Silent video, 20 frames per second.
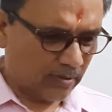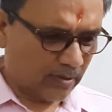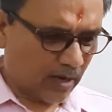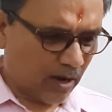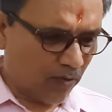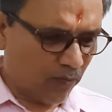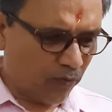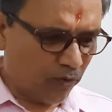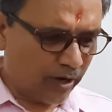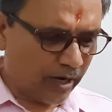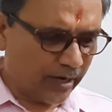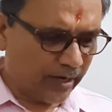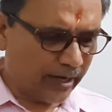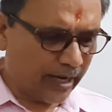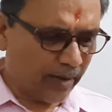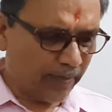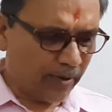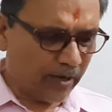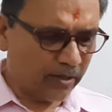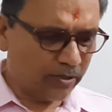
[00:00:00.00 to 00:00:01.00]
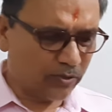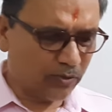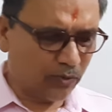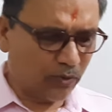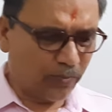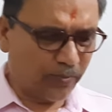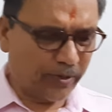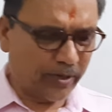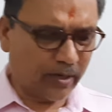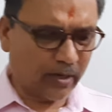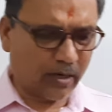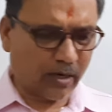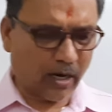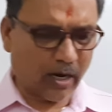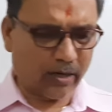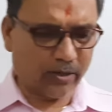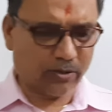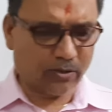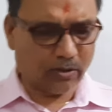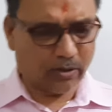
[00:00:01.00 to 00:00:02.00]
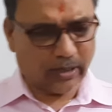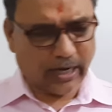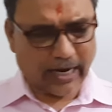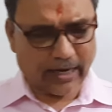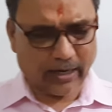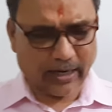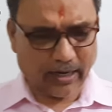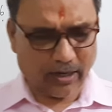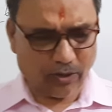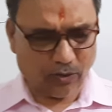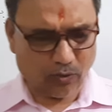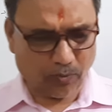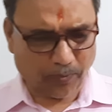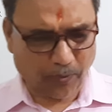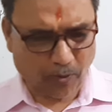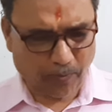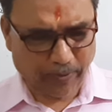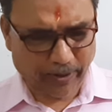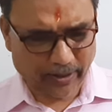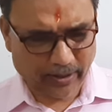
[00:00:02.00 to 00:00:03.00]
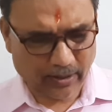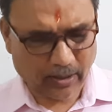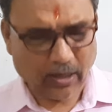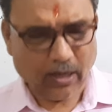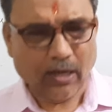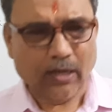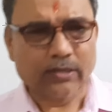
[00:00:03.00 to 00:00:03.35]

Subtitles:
A wooden table should be a card, should write any two property.